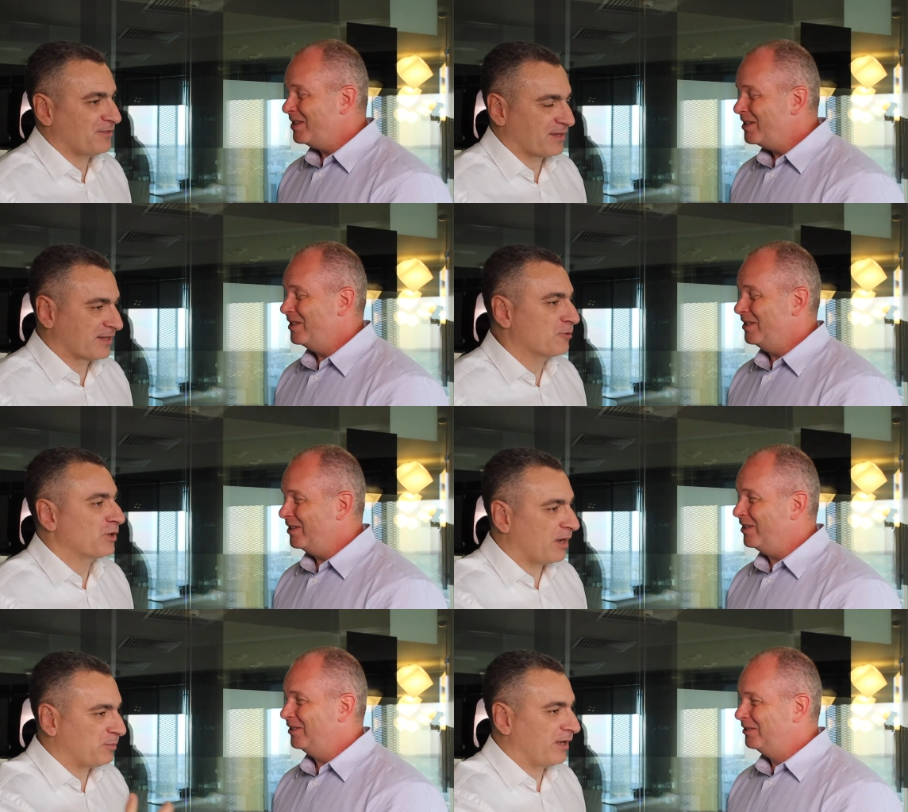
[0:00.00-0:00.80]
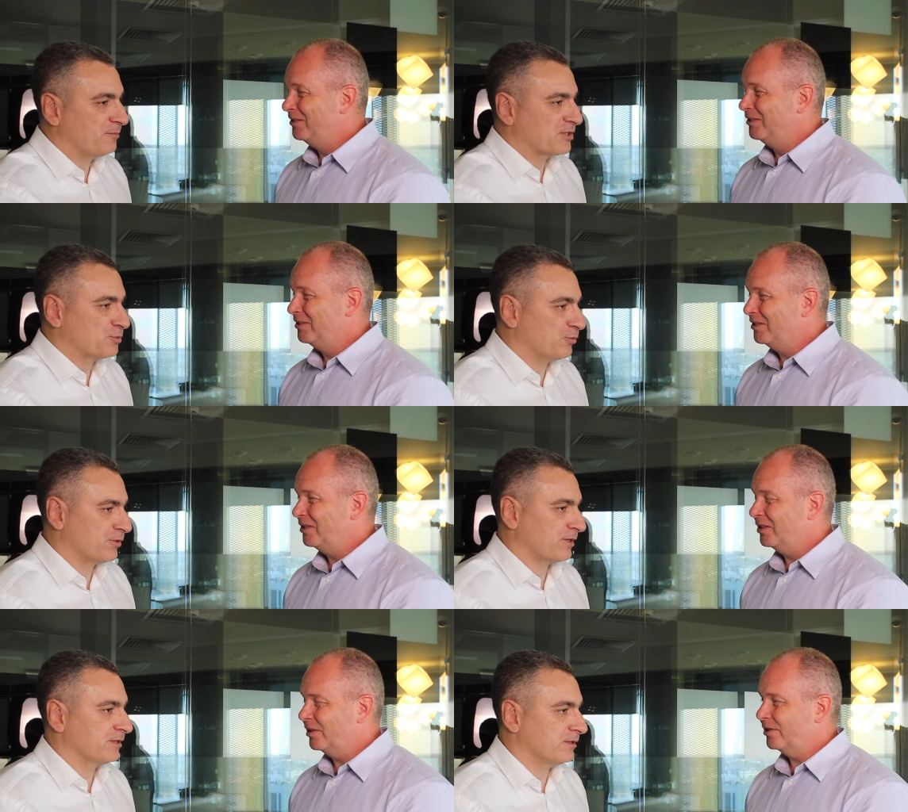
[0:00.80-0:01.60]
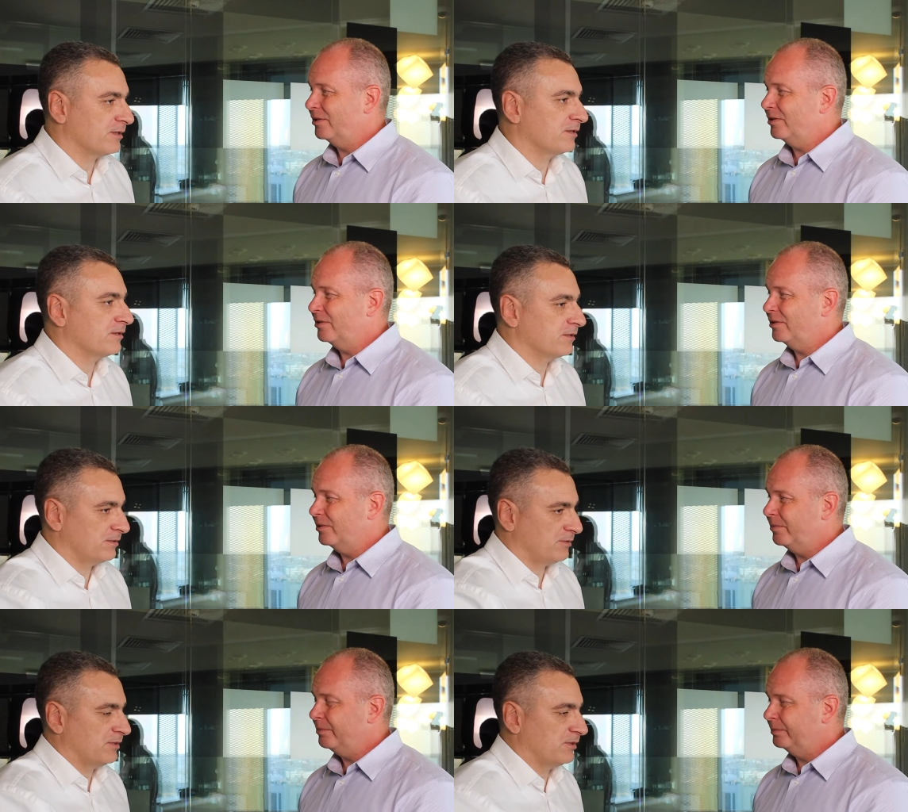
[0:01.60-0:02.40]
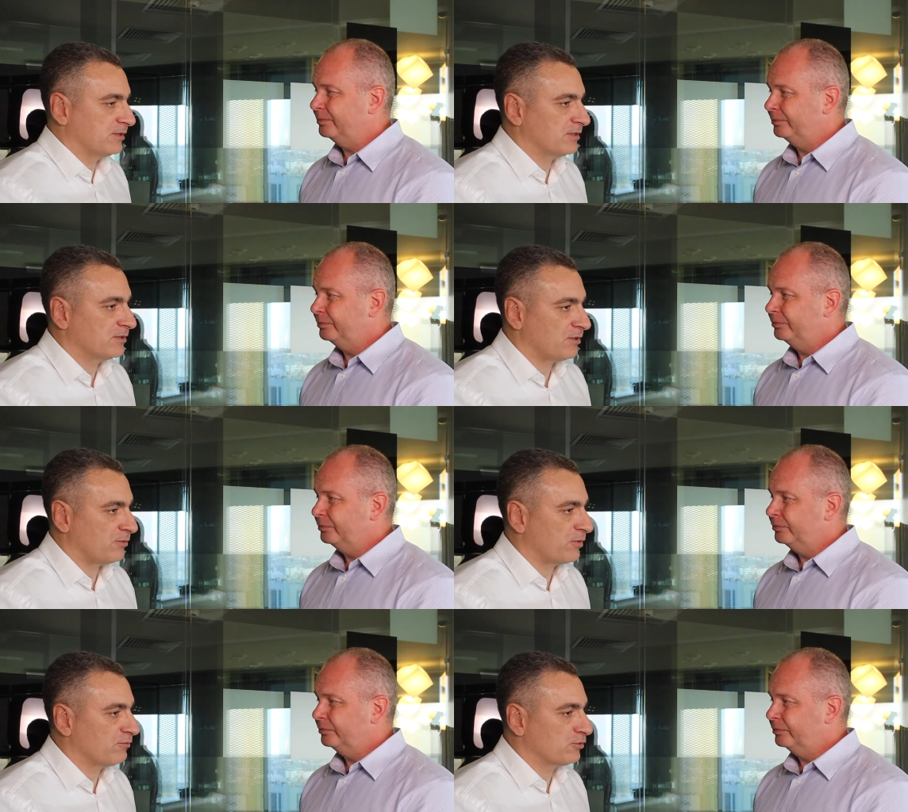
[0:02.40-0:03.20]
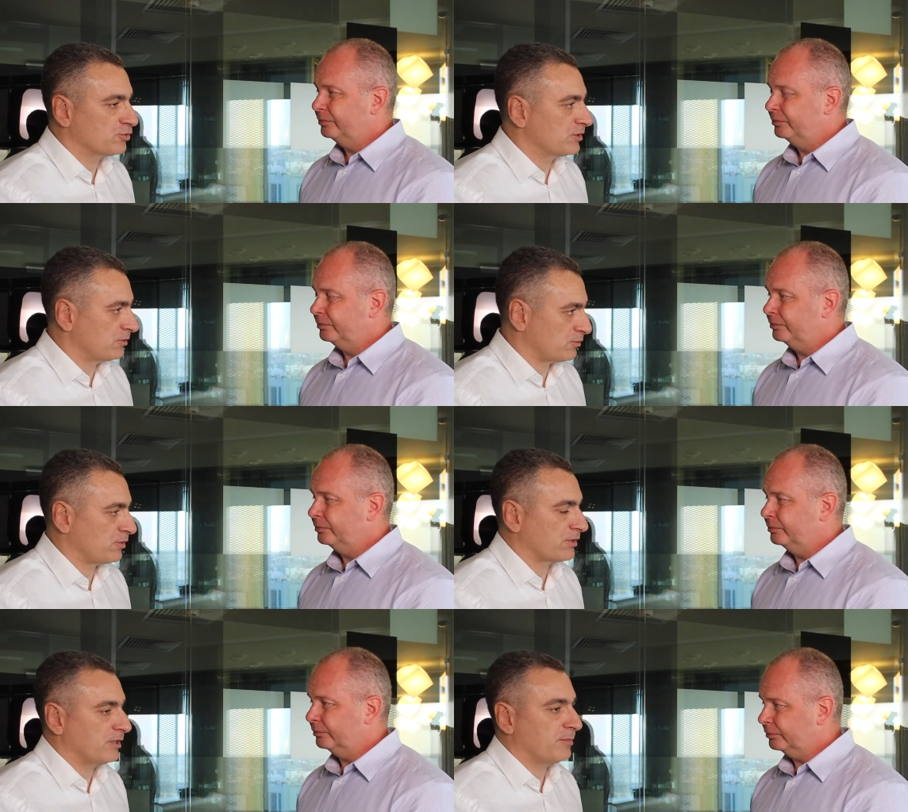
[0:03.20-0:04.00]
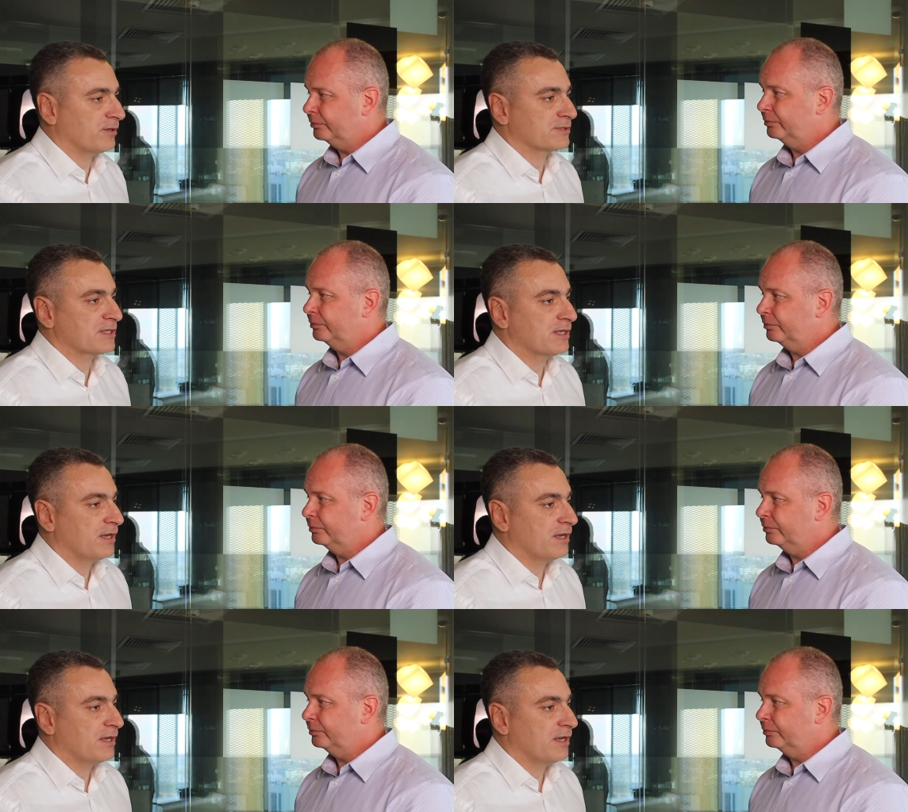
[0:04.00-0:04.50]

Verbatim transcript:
Speaker 1: uh, I think they will apply much more in, uh, in the, the, revolution you're talking about.